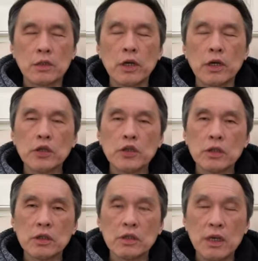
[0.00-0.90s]

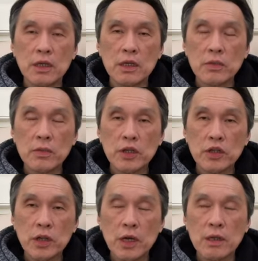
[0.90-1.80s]
traditional Chinese
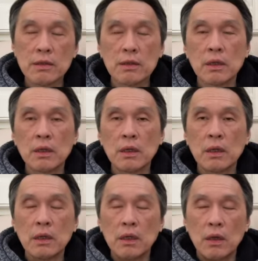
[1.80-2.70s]
martial arts
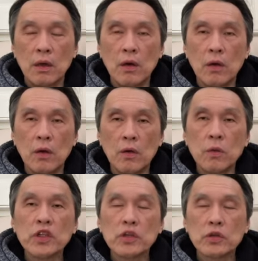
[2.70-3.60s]
or
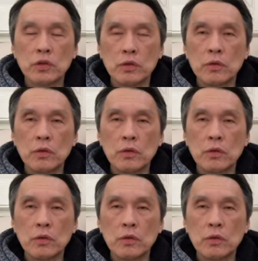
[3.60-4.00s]
Wing Chun.